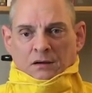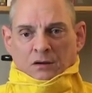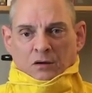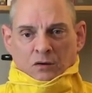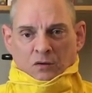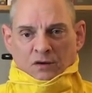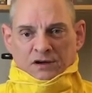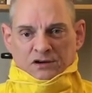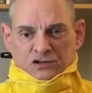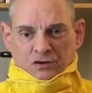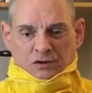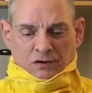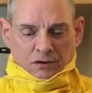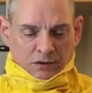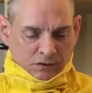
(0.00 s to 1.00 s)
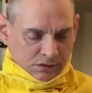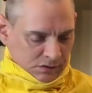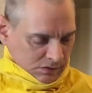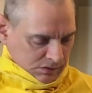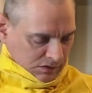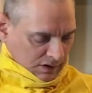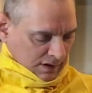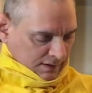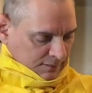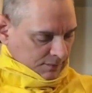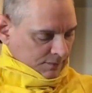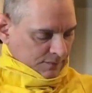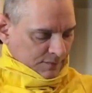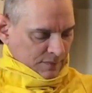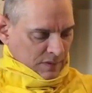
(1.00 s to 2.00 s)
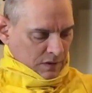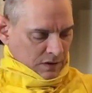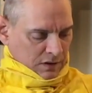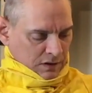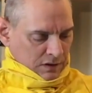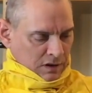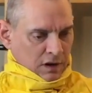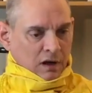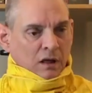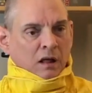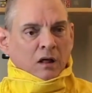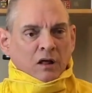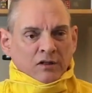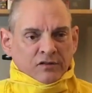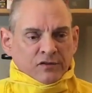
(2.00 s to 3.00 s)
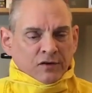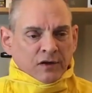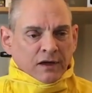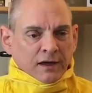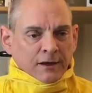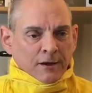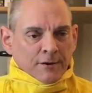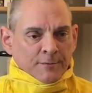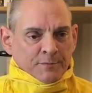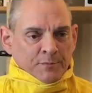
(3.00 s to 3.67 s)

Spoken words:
or injured. Okay. Let's see.